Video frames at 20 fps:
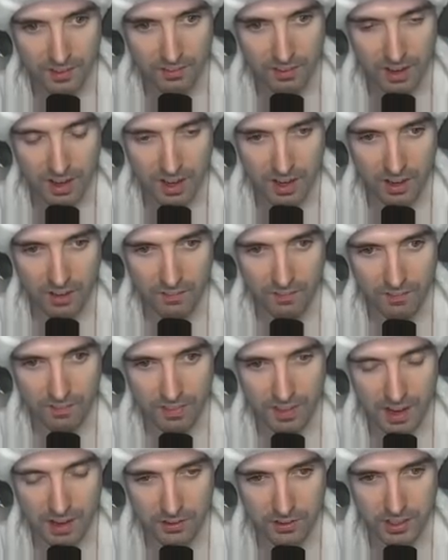Well,
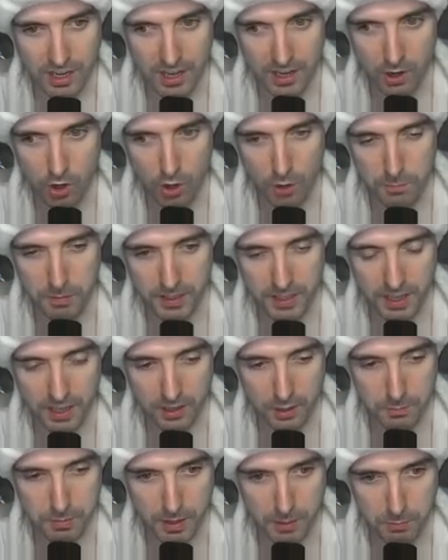I was kind of hoping the
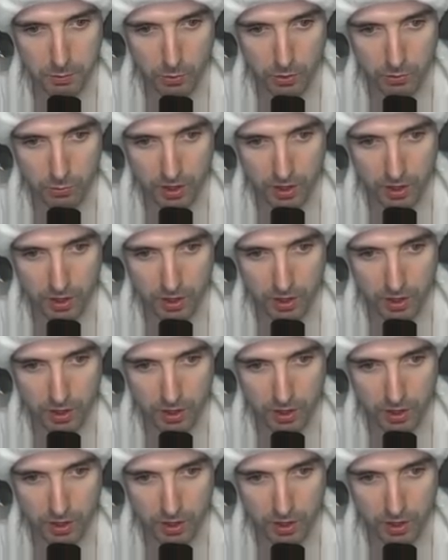other people would